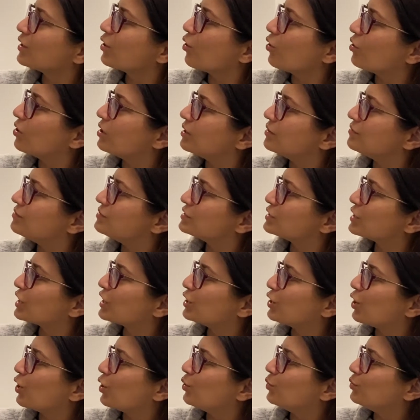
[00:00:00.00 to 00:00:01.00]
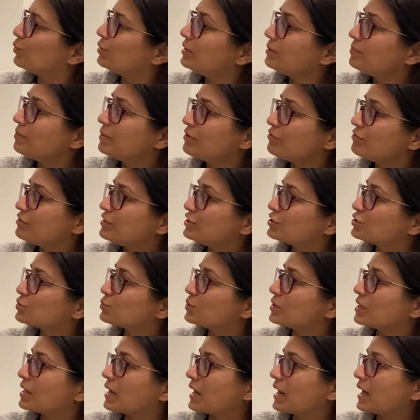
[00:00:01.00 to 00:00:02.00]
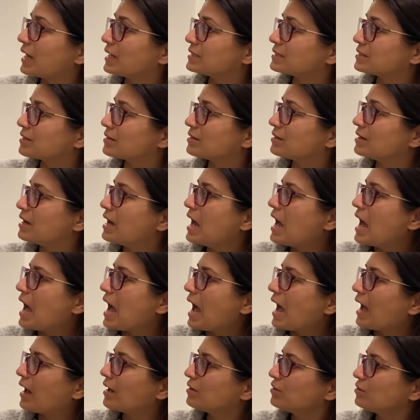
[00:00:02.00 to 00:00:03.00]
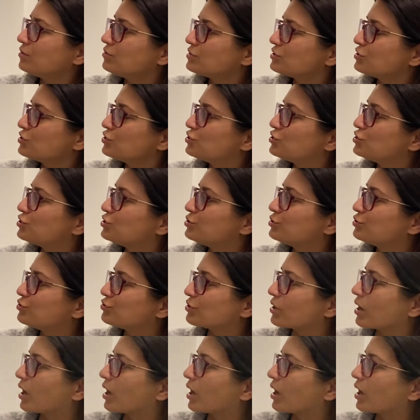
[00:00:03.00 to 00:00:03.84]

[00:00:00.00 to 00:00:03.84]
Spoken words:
olives can only be reached with a ladder. Adults and children